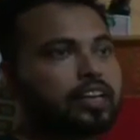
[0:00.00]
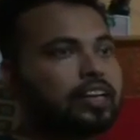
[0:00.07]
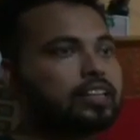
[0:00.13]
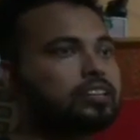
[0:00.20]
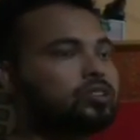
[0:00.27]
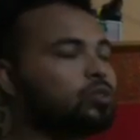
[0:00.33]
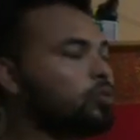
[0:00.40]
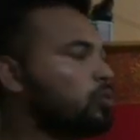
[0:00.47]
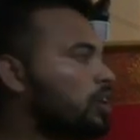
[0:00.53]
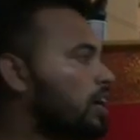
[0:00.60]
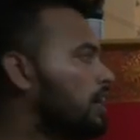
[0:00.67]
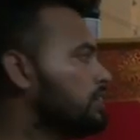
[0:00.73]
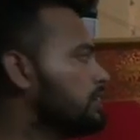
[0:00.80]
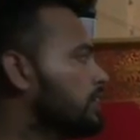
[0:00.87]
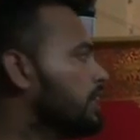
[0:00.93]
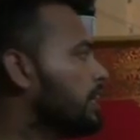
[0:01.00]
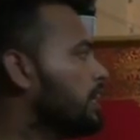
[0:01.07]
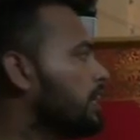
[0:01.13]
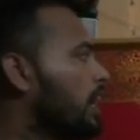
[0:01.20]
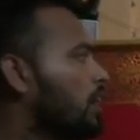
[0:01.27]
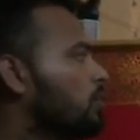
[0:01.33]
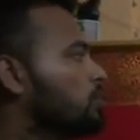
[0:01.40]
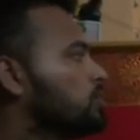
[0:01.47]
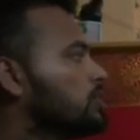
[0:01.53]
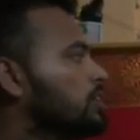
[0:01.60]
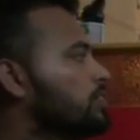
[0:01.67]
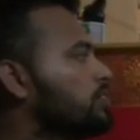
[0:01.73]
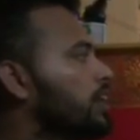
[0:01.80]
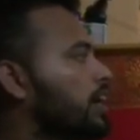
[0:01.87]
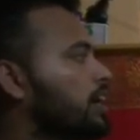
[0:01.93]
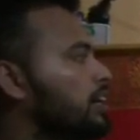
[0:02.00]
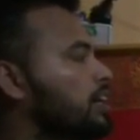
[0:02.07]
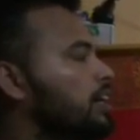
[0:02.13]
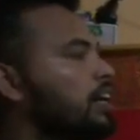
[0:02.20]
is known as greenhouse effect.